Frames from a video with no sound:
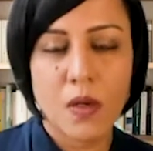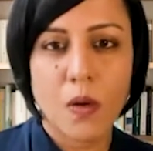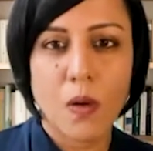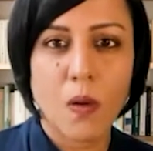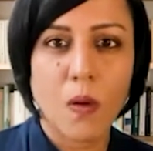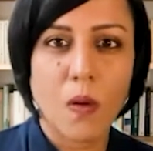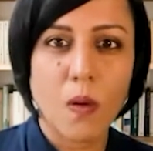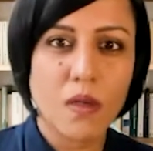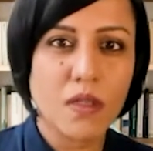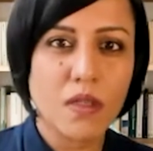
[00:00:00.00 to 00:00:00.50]

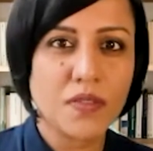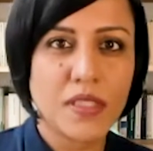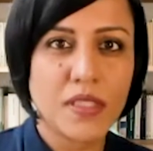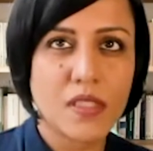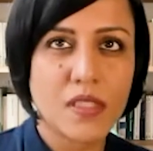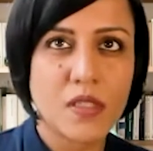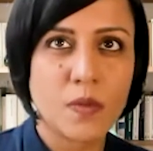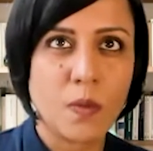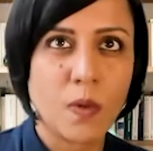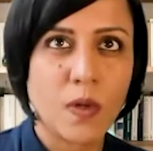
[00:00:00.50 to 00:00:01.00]
all of
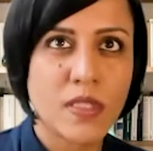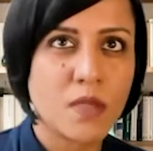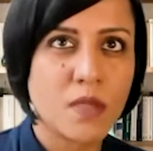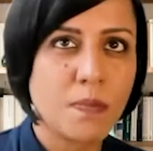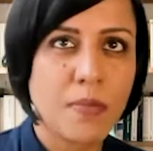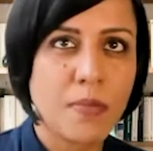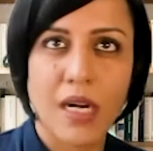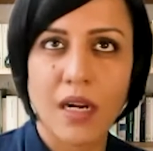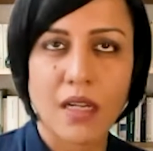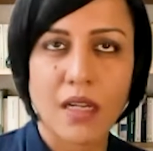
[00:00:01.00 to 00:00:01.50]
this
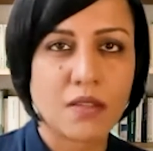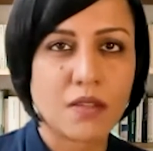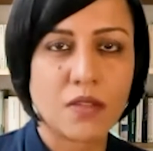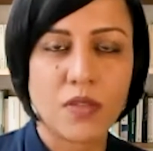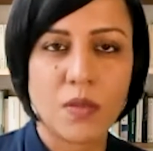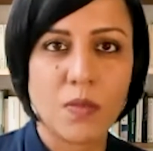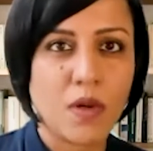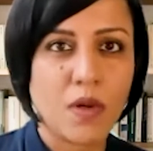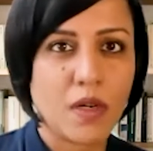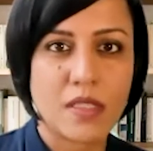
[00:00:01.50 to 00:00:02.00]
wasn't part
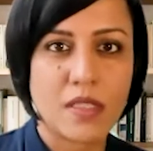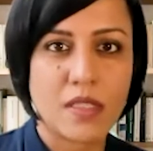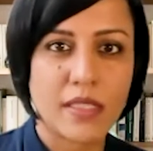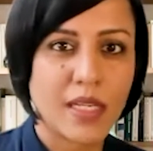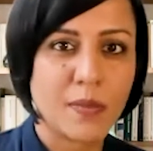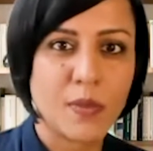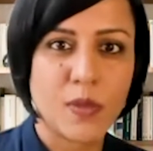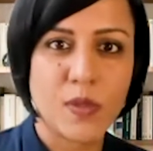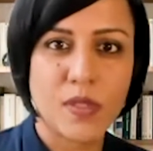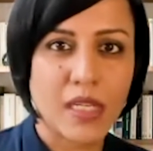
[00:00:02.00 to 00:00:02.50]
of a modern
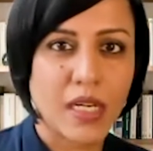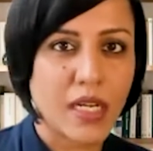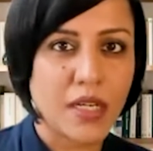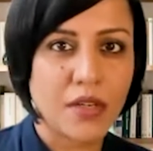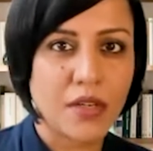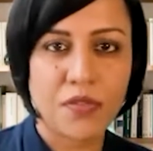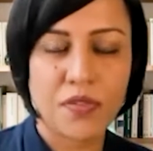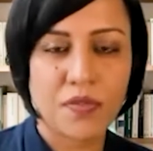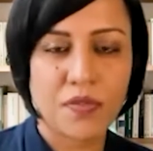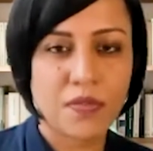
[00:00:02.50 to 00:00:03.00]
CMO's
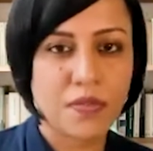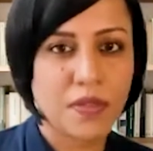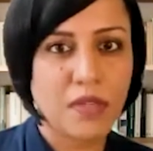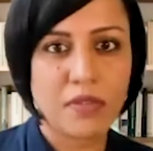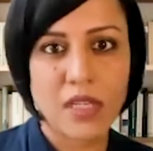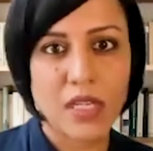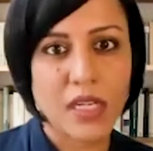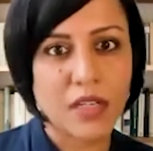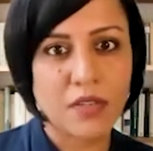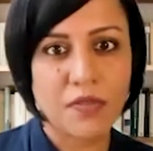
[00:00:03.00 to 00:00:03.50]
life
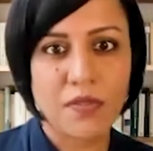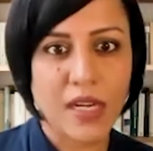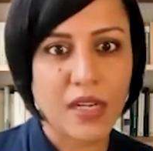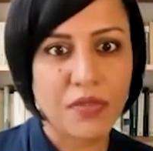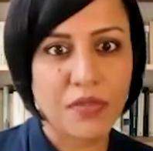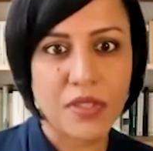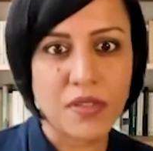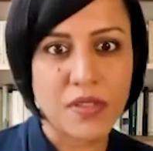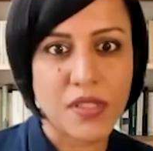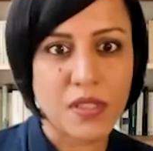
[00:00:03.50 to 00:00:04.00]
even
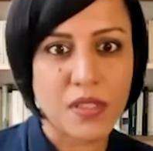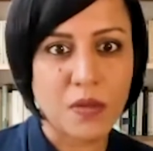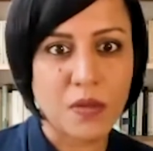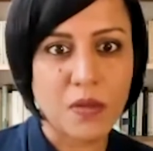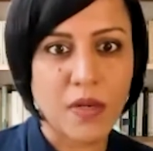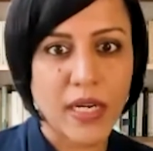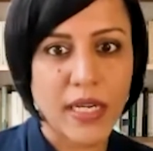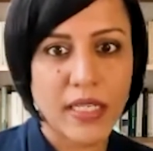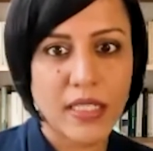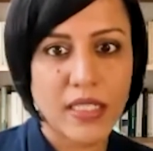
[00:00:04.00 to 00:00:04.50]
5 years ago,
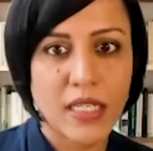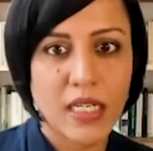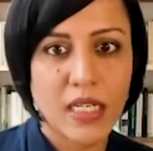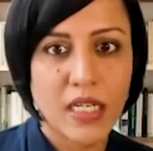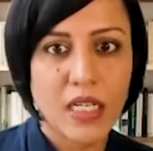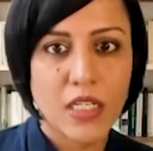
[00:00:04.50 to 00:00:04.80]
right?